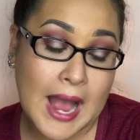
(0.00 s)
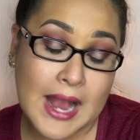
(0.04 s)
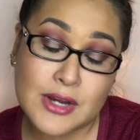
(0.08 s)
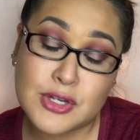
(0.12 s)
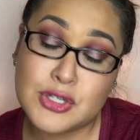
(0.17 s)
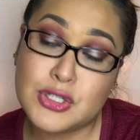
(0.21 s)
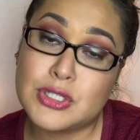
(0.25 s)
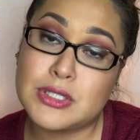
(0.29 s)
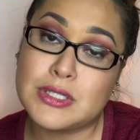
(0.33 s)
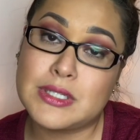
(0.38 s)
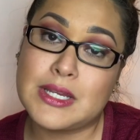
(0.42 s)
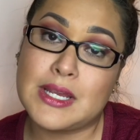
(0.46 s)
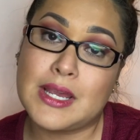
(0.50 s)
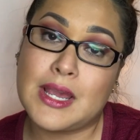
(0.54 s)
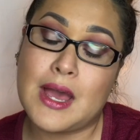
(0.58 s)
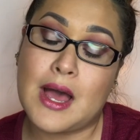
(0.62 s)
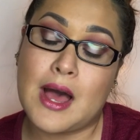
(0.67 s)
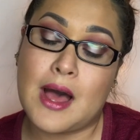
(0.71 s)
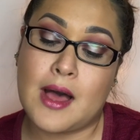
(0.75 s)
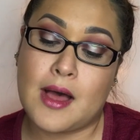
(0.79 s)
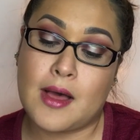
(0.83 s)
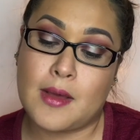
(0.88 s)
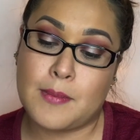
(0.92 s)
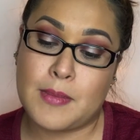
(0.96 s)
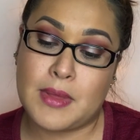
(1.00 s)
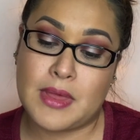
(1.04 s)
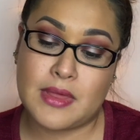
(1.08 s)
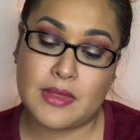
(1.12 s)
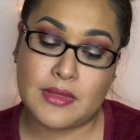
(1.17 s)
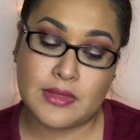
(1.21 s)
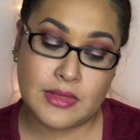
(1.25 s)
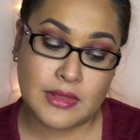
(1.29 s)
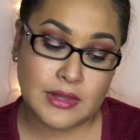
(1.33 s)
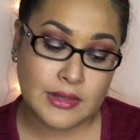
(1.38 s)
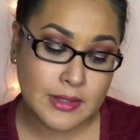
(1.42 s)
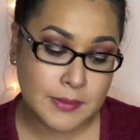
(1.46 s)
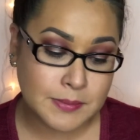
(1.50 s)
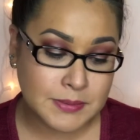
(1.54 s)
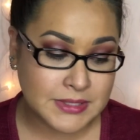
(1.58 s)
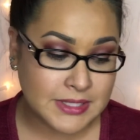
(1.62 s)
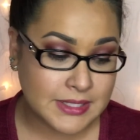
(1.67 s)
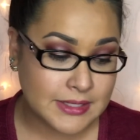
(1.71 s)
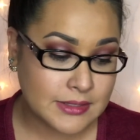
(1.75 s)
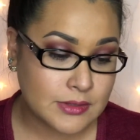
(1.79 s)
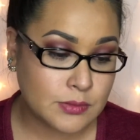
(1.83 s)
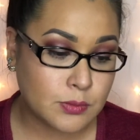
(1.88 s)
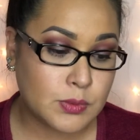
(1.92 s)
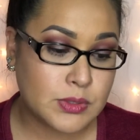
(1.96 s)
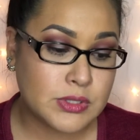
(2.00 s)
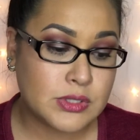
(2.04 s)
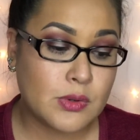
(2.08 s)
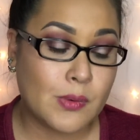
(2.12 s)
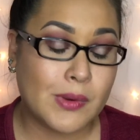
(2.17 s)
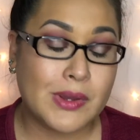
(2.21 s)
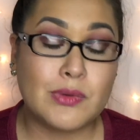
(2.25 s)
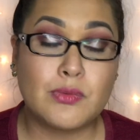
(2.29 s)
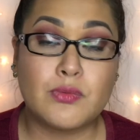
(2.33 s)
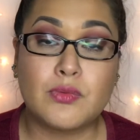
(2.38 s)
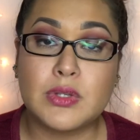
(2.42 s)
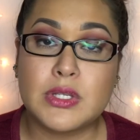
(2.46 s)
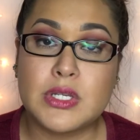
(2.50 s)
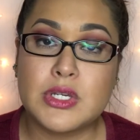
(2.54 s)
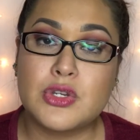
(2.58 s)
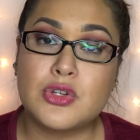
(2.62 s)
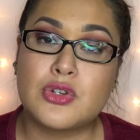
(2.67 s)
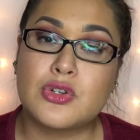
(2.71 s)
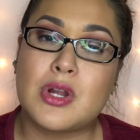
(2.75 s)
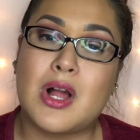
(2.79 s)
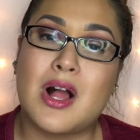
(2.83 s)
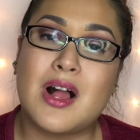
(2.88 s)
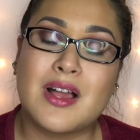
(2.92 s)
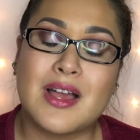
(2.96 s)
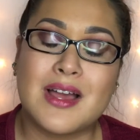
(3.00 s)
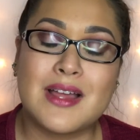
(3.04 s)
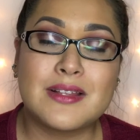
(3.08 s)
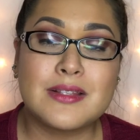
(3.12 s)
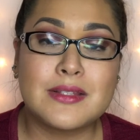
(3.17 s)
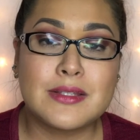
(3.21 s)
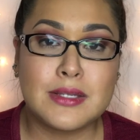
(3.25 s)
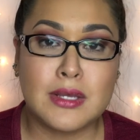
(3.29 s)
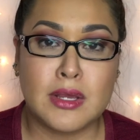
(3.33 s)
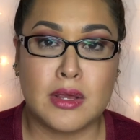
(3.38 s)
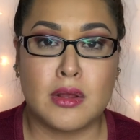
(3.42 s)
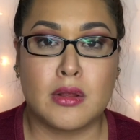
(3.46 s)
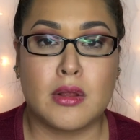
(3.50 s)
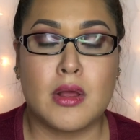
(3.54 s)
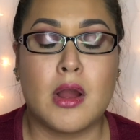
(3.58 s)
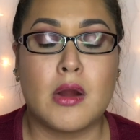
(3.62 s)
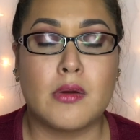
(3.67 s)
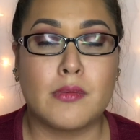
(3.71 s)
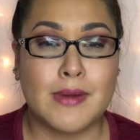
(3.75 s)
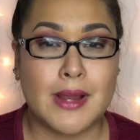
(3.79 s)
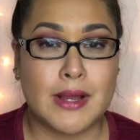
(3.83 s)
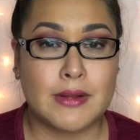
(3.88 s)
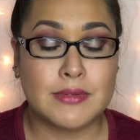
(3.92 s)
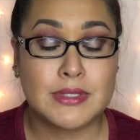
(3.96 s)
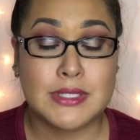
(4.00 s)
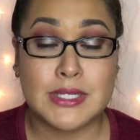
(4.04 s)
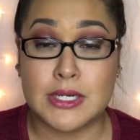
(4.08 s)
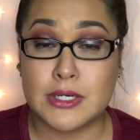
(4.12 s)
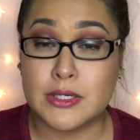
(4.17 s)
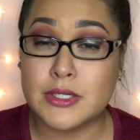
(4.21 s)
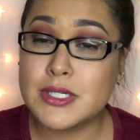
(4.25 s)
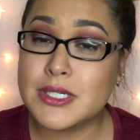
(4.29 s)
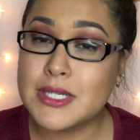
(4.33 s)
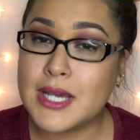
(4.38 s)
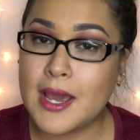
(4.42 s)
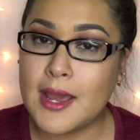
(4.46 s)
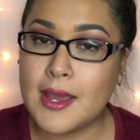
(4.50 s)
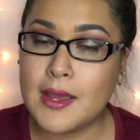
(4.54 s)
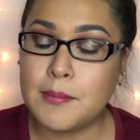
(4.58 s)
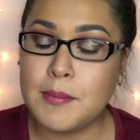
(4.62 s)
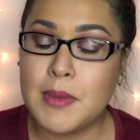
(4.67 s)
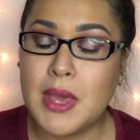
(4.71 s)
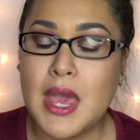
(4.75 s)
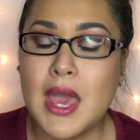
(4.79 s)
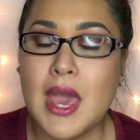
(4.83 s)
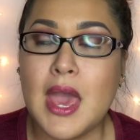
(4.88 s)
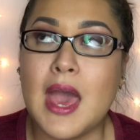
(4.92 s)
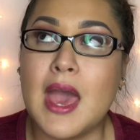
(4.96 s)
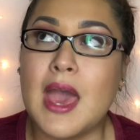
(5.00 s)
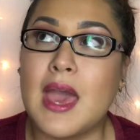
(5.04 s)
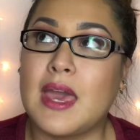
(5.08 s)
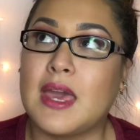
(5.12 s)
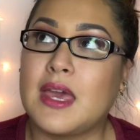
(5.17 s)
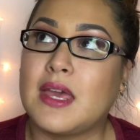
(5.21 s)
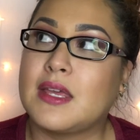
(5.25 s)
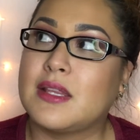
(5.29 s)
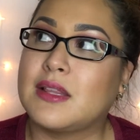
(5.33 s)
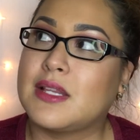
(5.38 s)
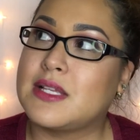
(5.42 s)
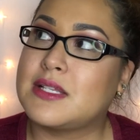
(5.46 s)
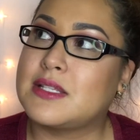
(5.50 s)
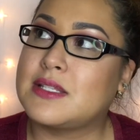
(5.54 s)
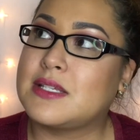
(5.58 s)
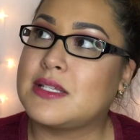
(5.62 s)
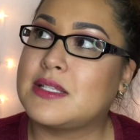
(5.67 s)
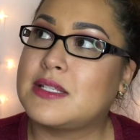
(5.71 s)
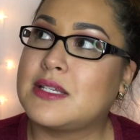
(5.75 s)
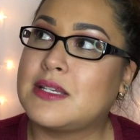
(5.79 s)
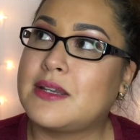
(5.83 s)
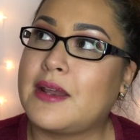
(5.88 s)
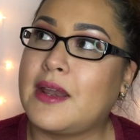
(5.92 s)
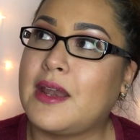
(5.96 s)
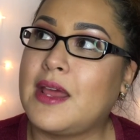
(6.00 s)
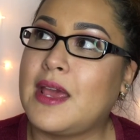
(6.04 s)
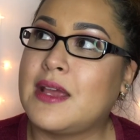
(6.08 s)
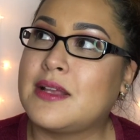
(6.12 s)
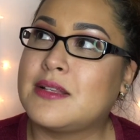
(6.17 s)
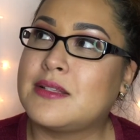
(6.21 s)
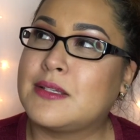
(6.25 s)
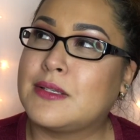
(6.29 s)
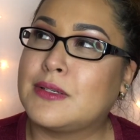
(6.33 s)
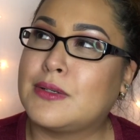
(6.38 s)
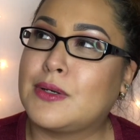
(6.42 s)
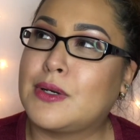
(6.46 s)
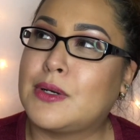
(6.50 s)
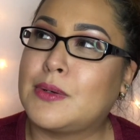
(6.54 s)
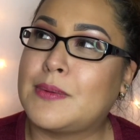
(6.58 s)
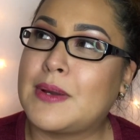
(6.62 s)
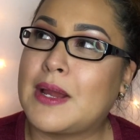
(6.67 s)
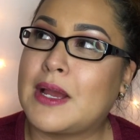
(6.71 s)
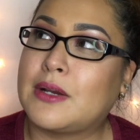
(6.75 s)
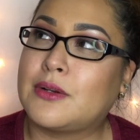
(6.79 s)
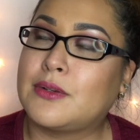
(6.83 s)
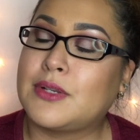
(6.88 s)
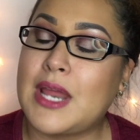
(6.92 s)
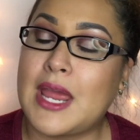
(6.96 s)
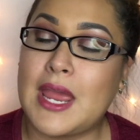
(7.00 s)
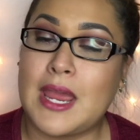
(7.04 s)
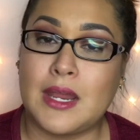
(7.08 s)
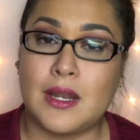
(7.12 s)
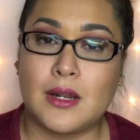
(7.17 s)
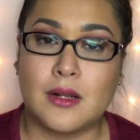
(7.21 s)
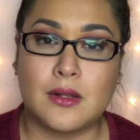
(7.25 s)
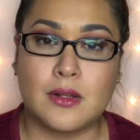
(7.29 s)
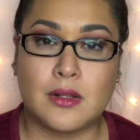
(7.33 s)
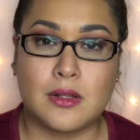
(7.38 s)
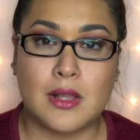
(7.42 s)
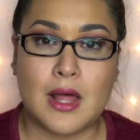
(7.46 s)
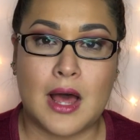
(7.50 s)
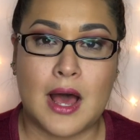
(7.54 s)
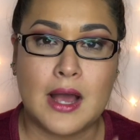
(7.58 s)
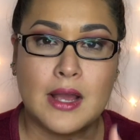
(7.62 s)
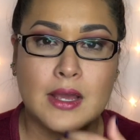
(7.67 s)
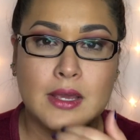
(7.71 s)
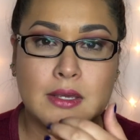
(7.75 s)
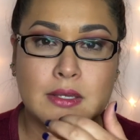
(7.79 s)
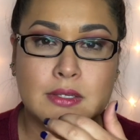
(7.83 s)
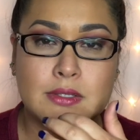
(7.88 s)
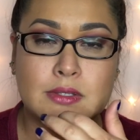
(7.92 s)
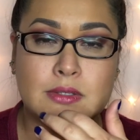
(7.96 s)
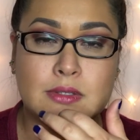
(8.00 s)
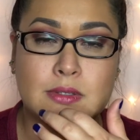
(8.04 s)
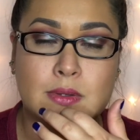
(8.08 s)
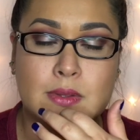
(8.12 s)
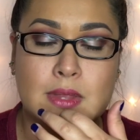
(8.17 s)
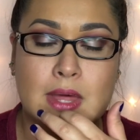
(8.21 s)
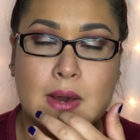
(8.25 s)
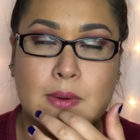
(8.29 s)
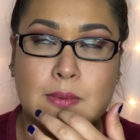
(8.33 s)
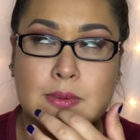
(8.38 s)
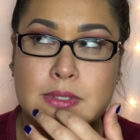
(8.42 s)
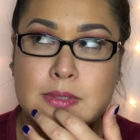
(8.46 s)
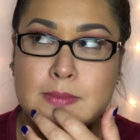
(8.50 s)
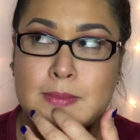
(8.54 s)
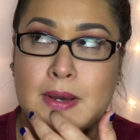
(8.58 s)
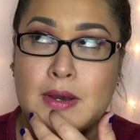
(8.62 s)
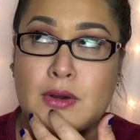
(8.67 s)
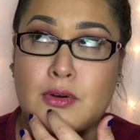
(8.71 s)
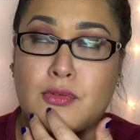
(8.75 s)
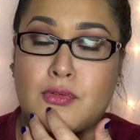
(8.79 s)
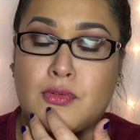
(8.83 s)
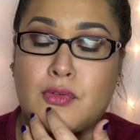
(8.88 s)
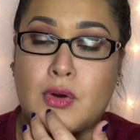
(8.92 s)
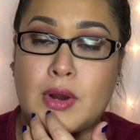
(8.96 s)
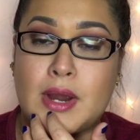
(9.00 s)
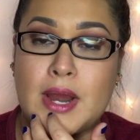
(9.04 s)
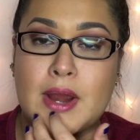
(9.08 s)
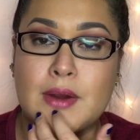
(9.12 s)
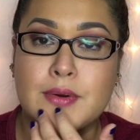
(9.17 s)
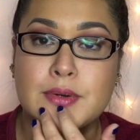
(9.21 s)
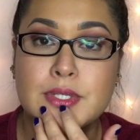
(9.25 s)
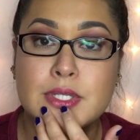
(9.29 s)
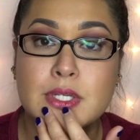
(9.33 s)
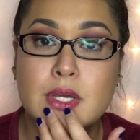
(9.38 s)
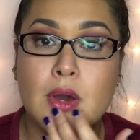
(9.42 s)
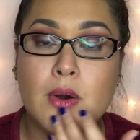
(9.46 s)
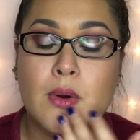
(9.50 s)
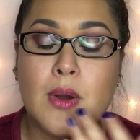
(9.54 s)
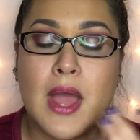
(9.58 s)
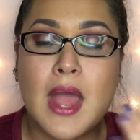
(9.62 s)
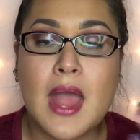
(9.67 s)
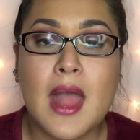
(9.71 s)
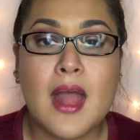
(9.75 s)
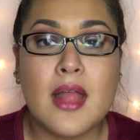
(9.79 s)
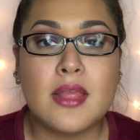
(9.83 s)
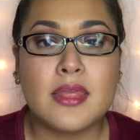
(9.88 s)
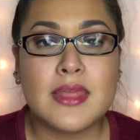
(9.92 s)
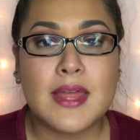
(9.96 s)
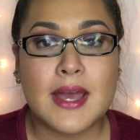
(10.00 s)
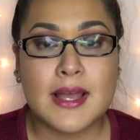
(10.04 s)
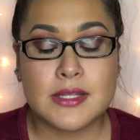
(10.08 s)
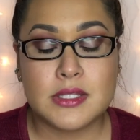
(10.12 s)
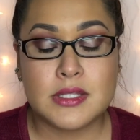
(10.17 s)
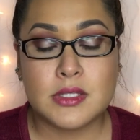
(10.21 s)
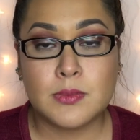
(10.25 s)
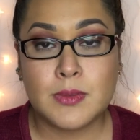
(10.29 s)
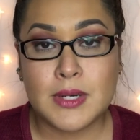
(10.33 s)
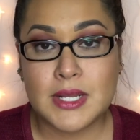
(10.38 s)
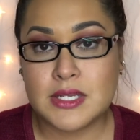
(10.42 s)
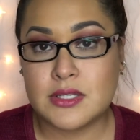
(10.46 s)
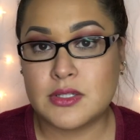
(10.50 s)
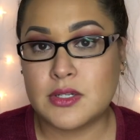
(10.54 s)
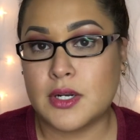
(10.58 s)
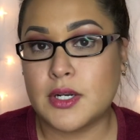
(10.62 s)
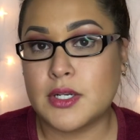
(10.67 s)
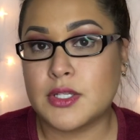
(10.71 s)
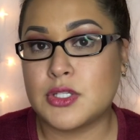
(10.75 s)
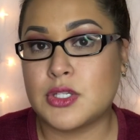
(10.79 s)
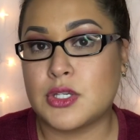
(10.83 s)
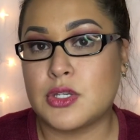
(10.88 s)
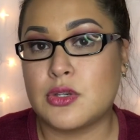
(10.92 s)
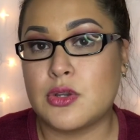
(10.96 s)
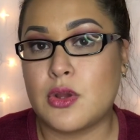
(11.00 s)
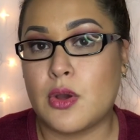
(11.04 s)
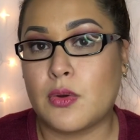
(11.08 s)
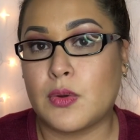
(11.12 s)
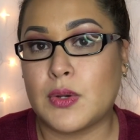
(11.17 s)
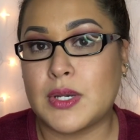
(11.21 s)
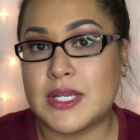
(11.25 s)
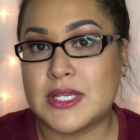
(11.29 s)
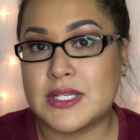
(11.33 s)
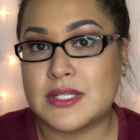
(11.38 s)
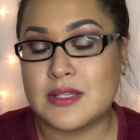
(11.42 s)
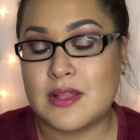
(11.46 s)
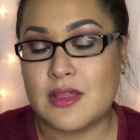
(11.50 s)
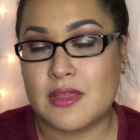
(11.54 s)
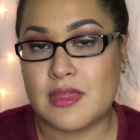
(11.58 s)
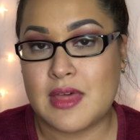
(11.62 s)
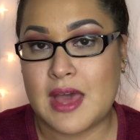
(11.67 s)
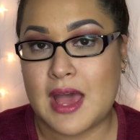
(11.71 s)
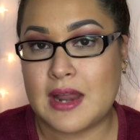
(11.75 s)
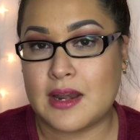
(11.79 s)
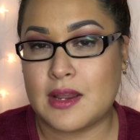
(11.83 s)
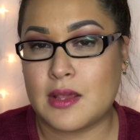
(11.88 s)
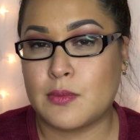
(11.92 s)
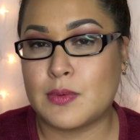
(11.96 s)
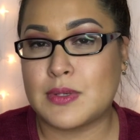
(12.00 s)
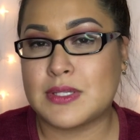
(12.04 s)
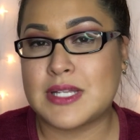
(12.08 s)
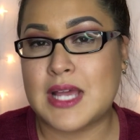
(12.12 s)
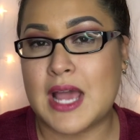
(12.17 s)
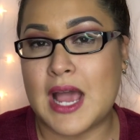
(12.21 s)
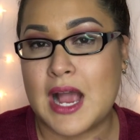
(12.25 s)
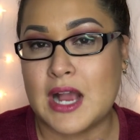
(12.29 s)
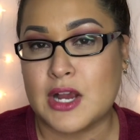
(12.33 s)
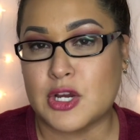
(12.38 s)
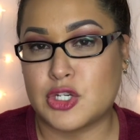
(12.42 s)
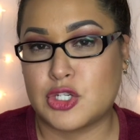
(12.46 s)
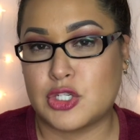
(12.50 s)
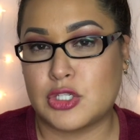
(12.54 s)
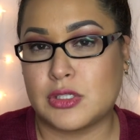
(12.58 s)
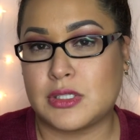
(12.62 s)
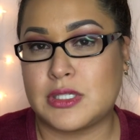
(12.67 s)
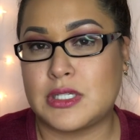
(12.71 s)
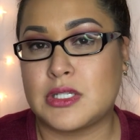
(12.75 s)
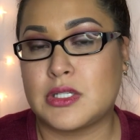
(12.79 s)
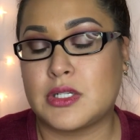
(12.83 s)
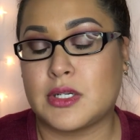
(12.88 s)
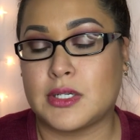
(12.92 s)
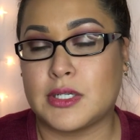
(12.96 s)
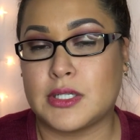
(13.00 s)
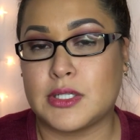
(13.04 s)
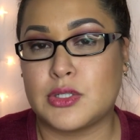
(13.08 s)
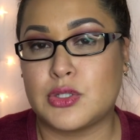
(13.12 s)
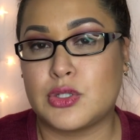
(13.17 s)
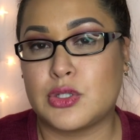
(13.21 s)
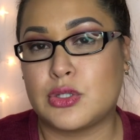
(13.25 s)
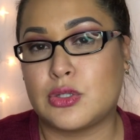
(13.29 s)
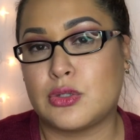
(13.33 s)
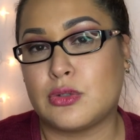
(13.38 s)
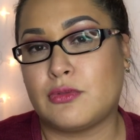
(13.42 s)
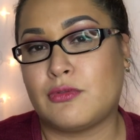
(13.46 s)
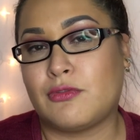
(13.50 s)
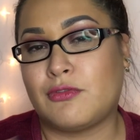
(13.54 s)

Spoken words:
actually the LipSense was going really strong until around dinner time, and let's see, tonight I ate dinner around 8 o'clock, so that was about 4 hours ago. That's when I started to notice that it was actually starting to